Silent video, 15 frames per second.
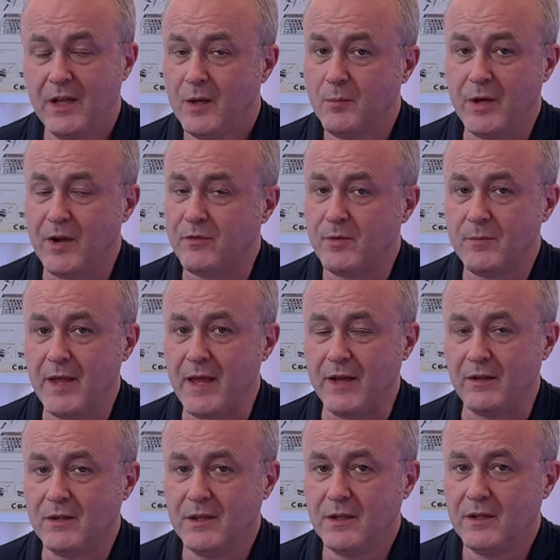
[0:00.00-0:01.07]
Apart from that,
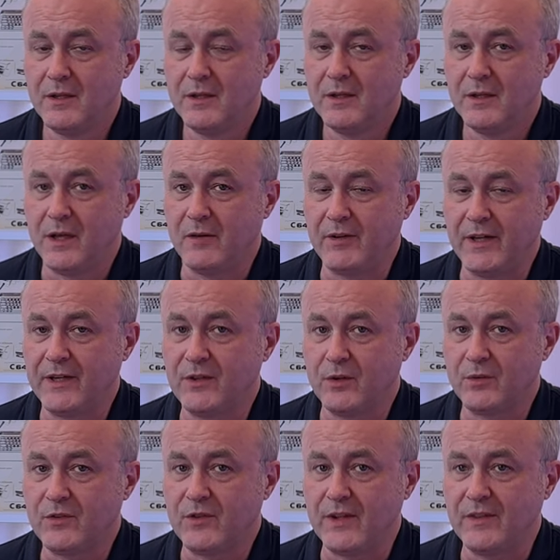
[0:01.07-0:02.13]
I really don't
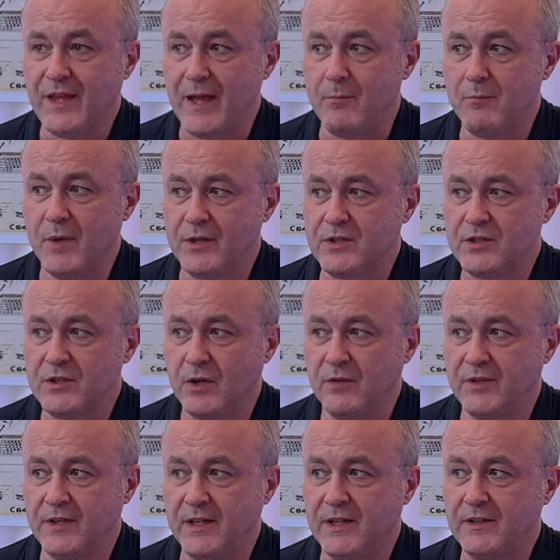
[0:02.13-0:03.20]
see that much of
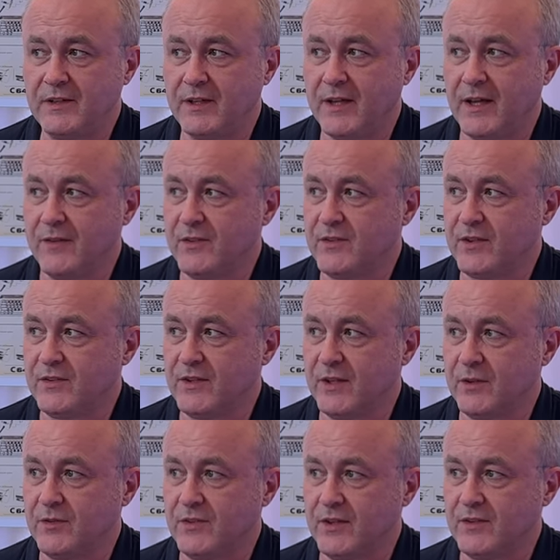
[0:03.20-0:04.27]
a need to have a
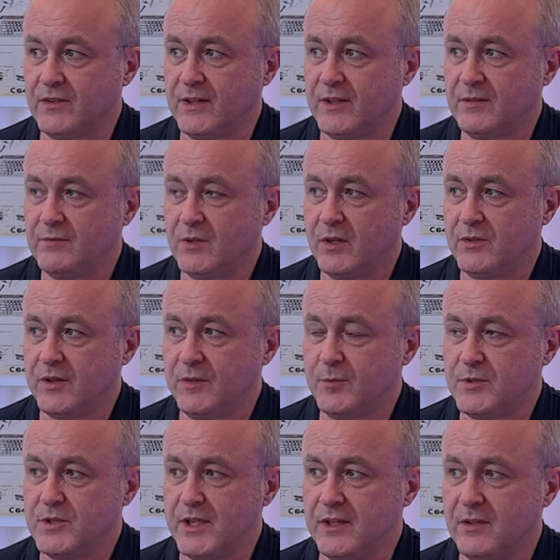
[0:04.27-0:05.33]
68060 on these
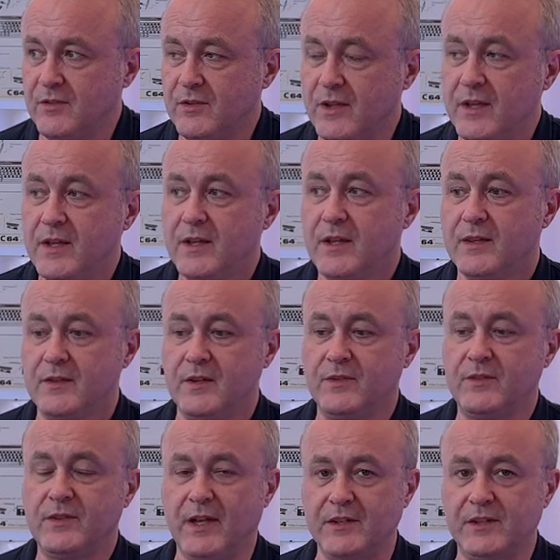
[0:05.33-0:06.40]
machines. This
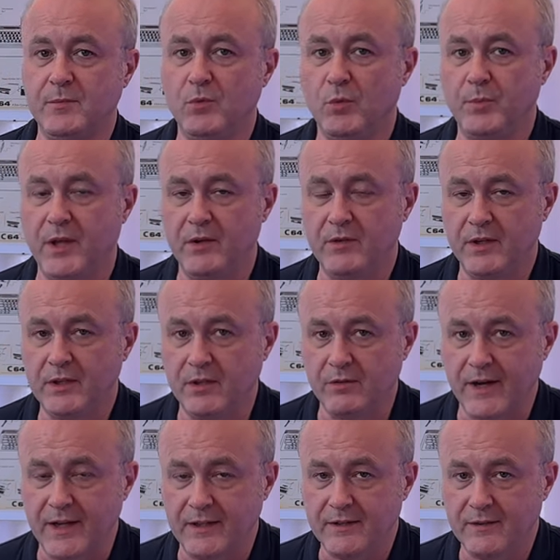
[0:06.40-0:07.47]
is actually more period
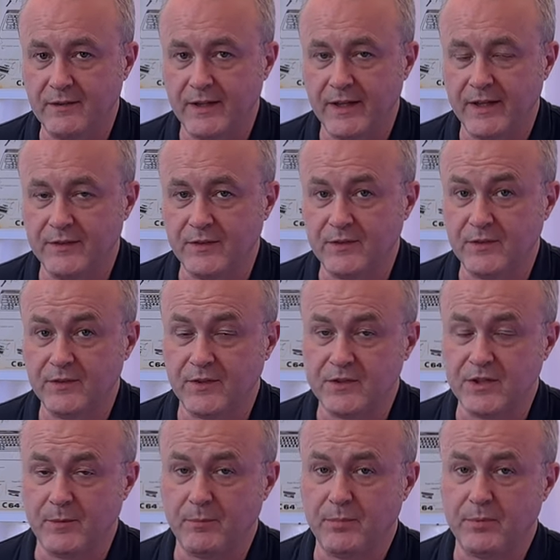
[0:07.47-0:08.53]
correct. Uh, this is the
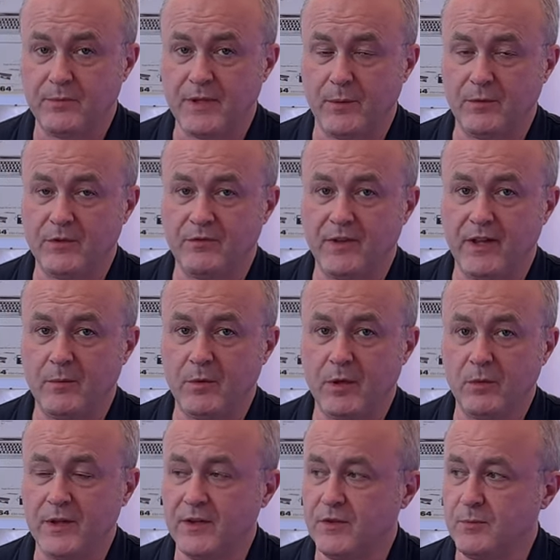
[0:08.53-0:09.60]
chip that was available
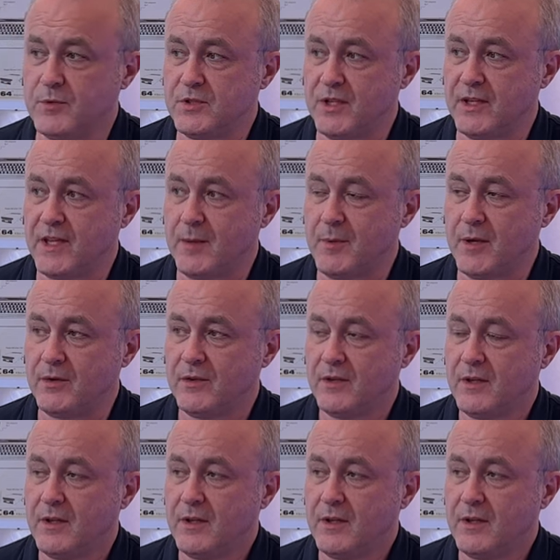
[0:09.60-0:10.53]
when this machine came out.